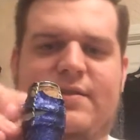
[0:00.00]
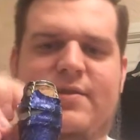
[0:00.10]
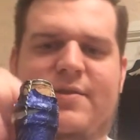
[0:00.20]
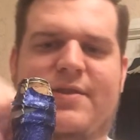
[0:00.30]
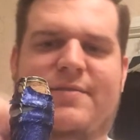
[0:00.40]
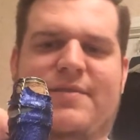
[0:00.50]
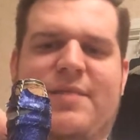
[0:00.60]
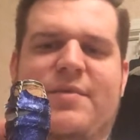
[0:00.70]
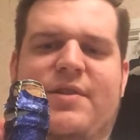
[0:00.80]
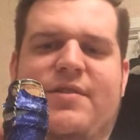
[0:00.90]
Okay,
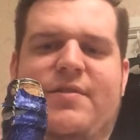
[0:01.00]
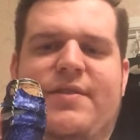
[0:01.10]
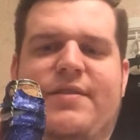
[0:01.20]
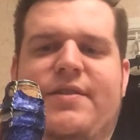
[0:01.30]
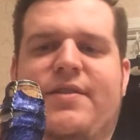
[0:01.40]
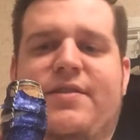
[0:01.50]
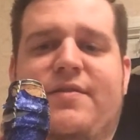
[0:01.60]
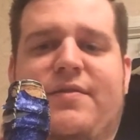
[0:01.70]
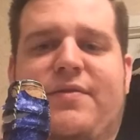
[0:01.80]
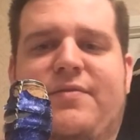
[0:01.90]
I'm gonna call that
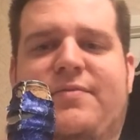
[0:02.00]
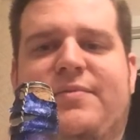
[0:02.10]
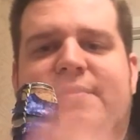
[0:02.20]
enough.